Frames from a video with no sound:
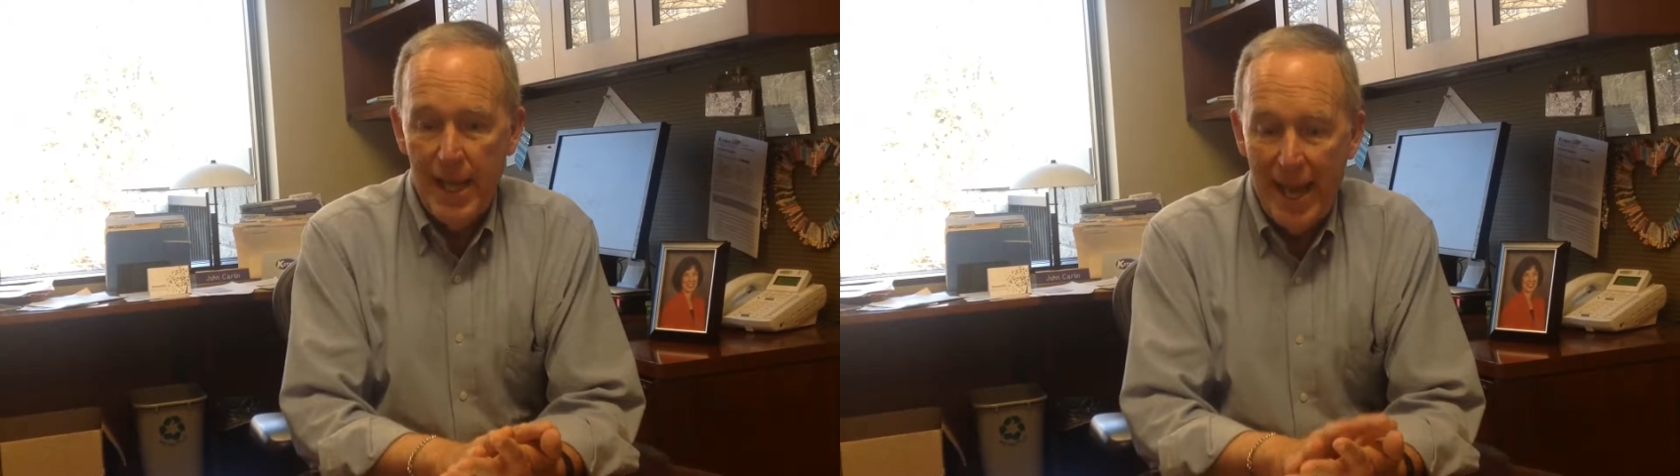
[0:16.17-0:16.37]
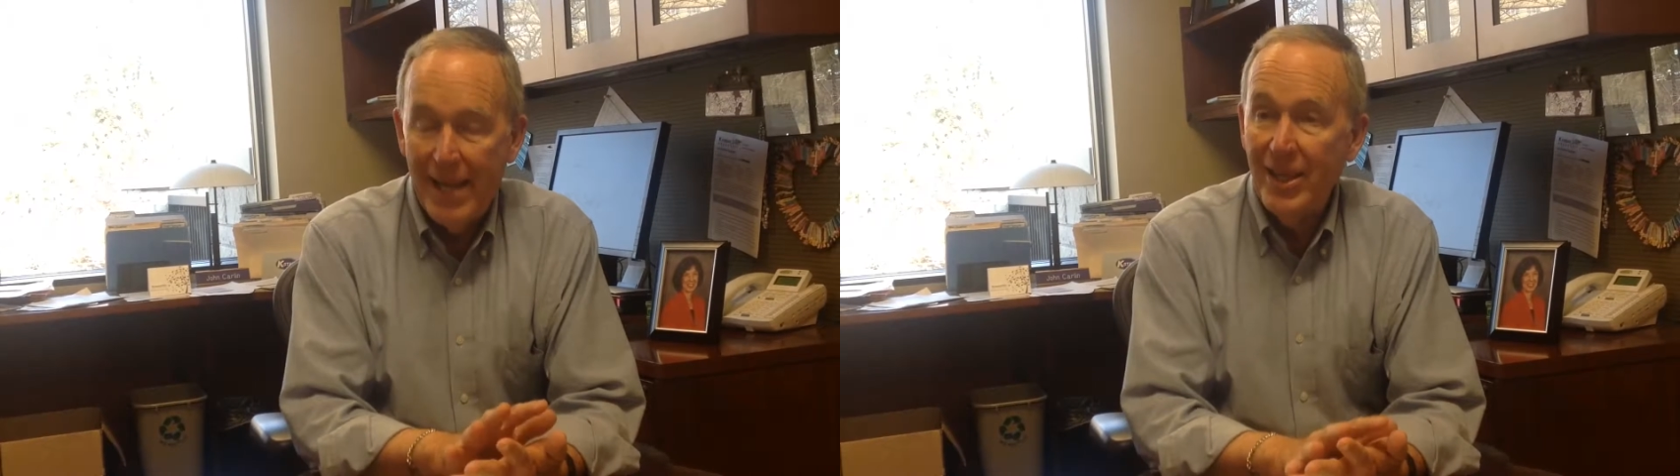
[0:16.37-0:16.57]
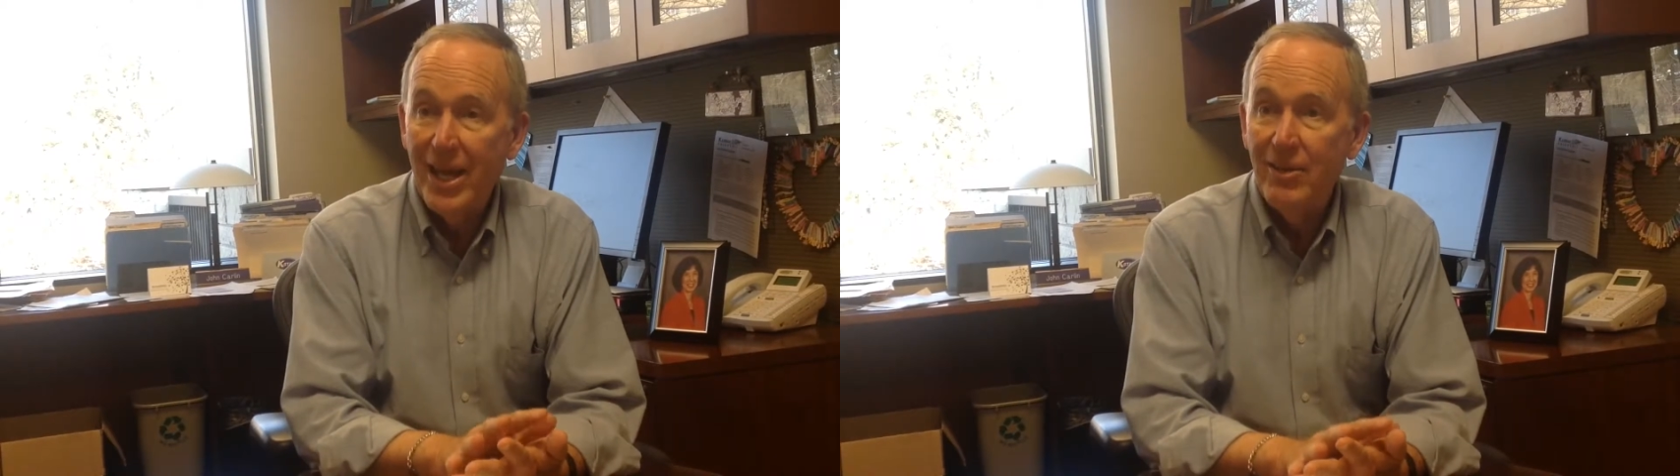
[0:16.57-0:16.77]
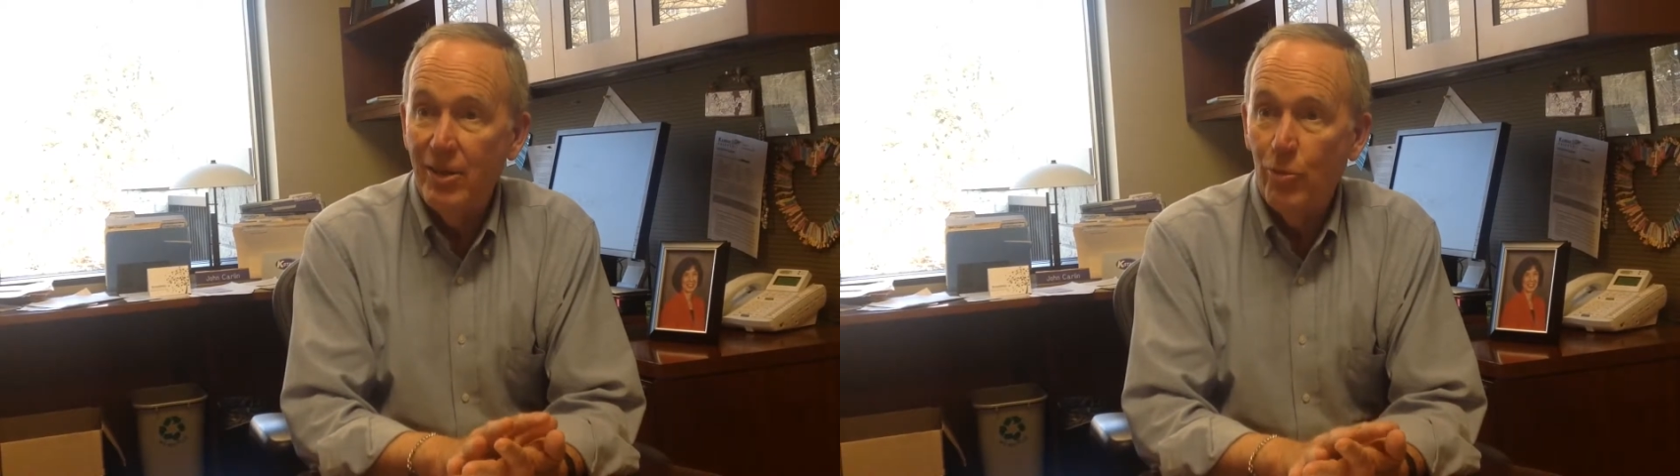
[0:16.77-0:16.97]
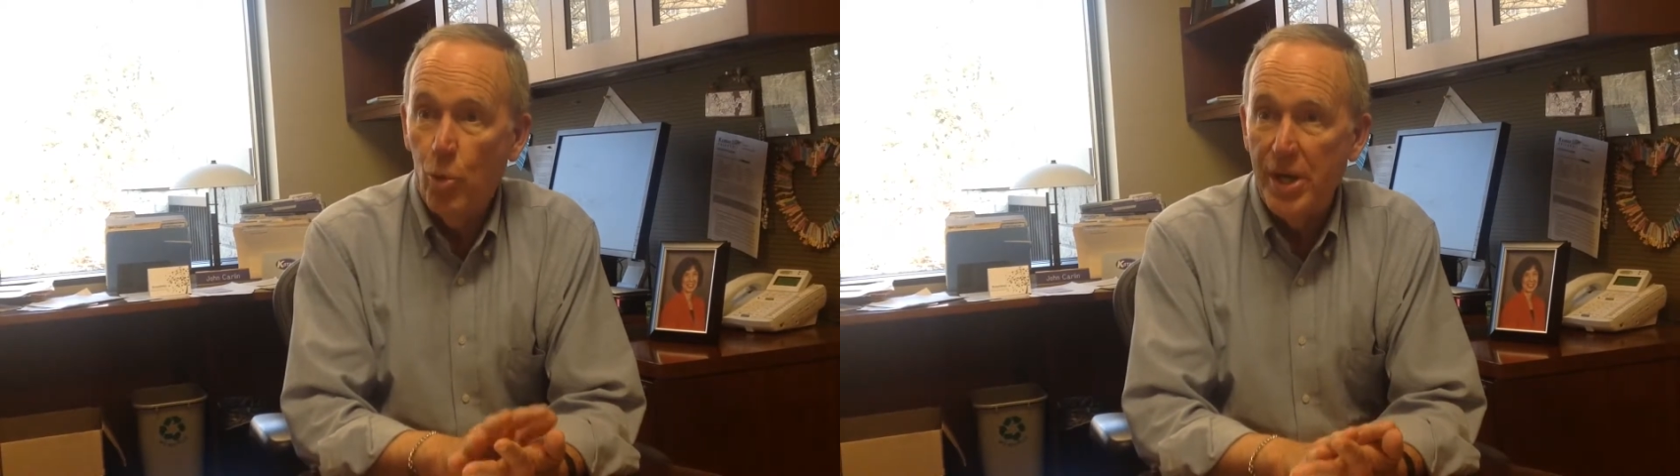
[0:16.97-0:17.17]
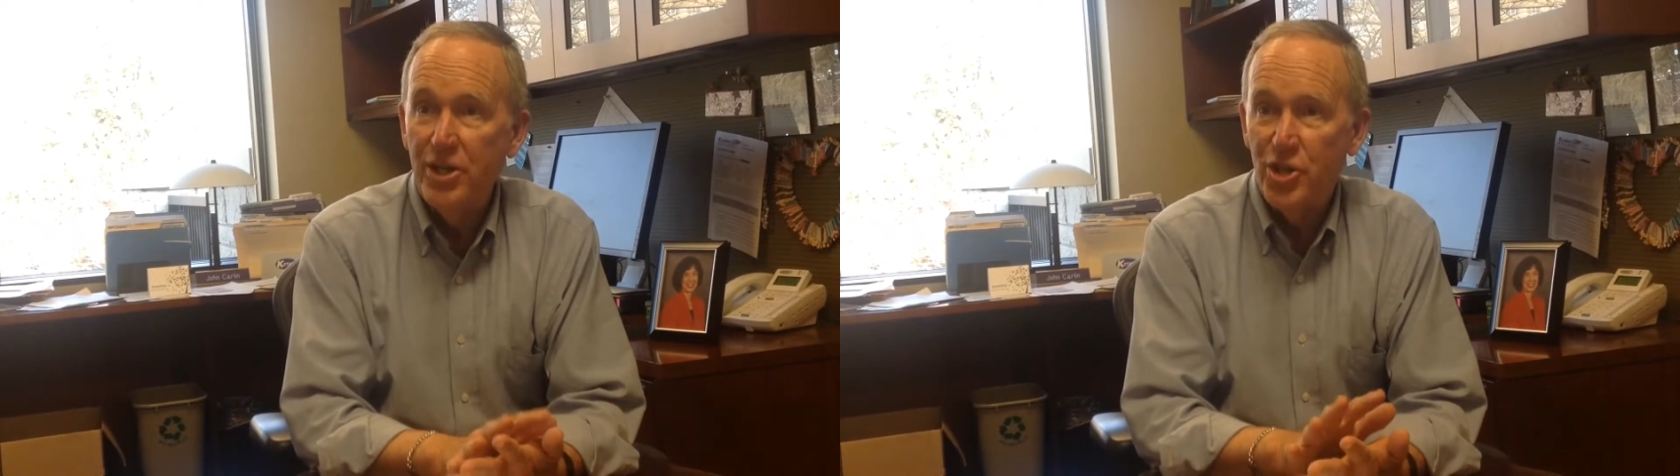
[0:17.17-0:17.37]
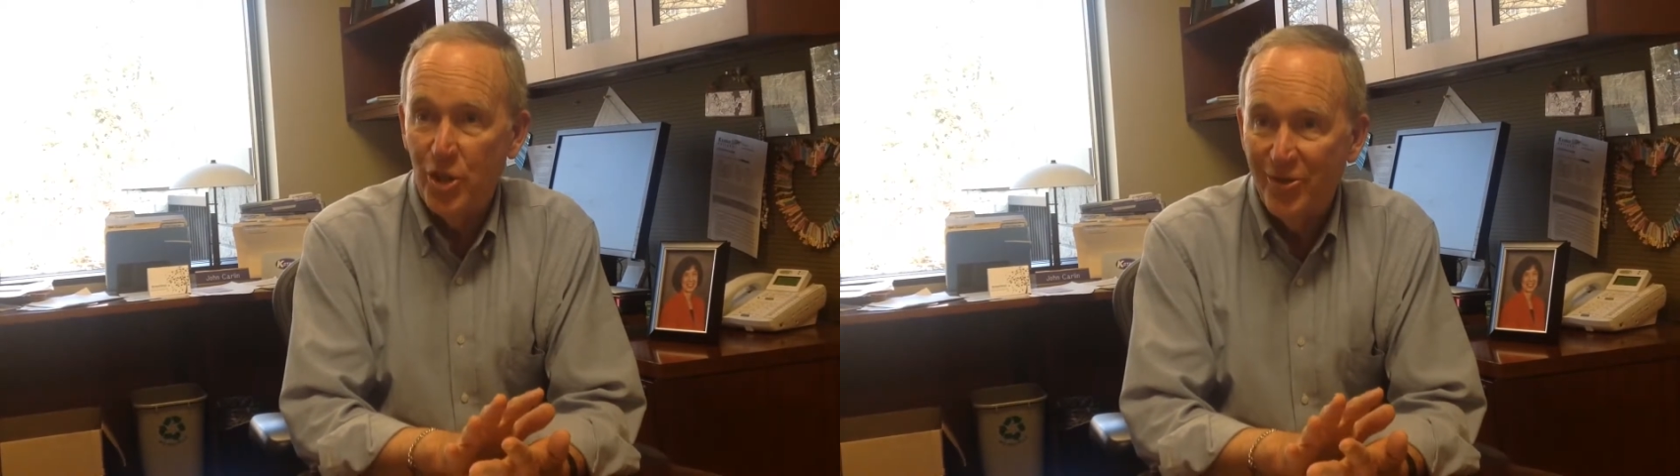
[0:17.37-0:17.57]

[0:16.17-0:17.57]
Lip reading: And then what is your